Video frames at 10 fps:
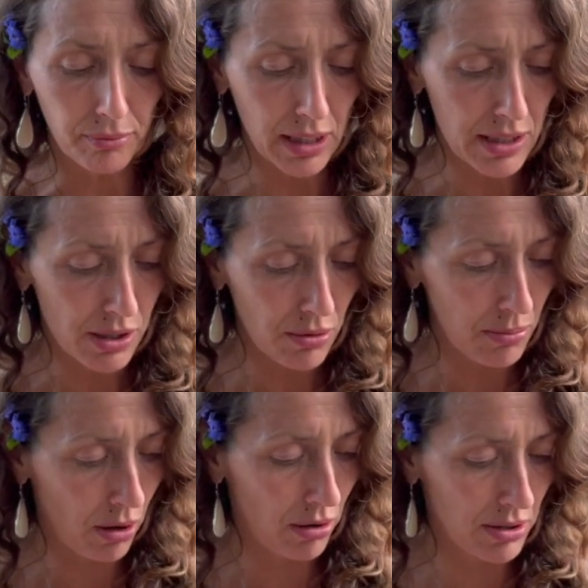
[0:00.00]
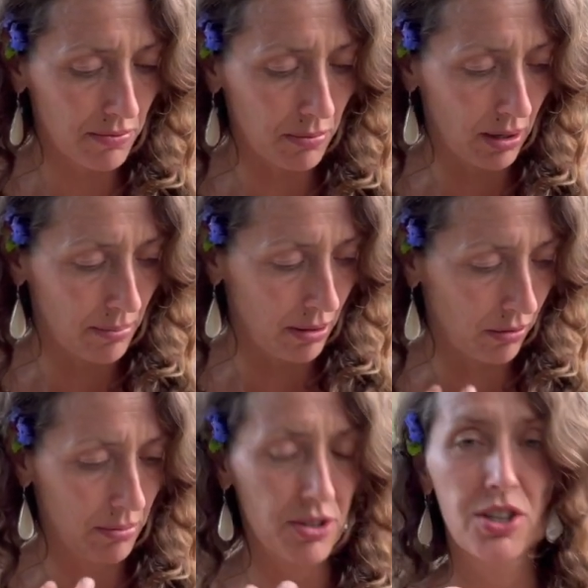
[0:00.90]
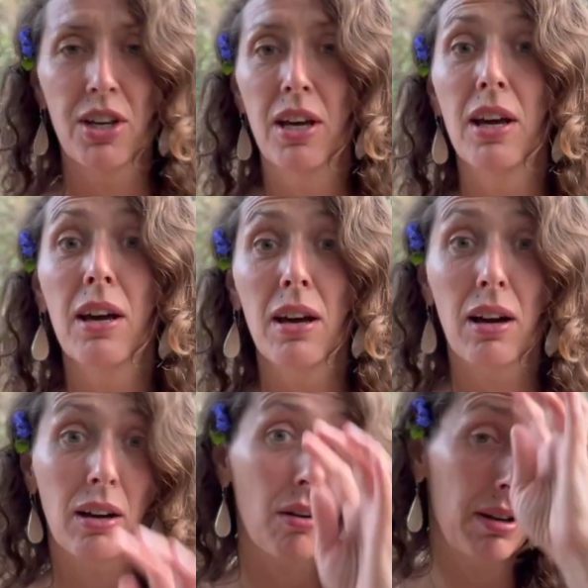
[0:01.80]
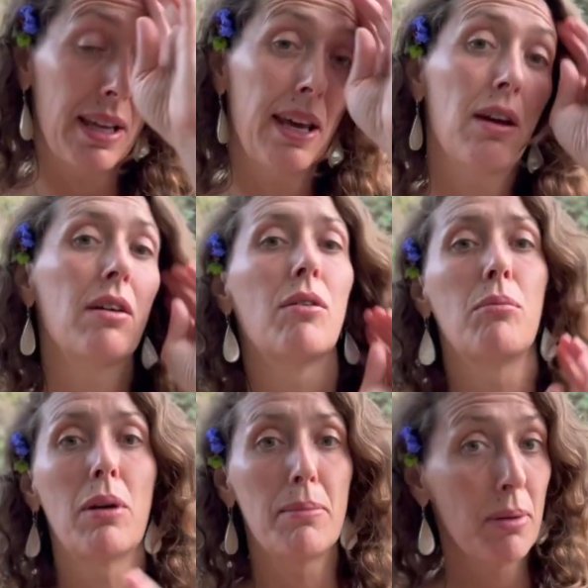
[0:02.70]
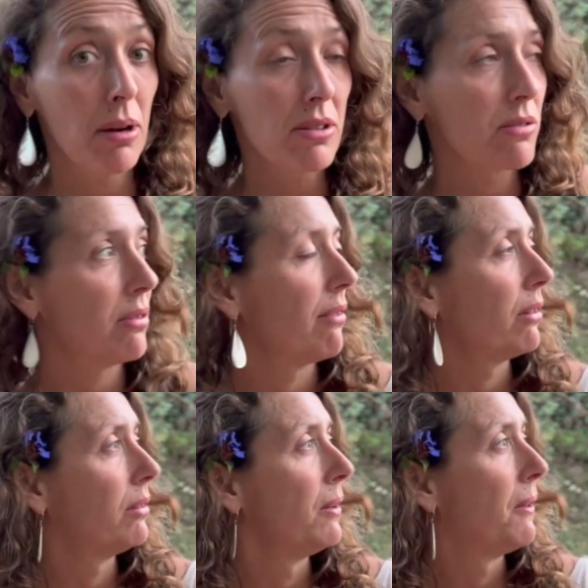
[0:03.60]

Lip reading: And so part of my pilgrimage currently here on my personal level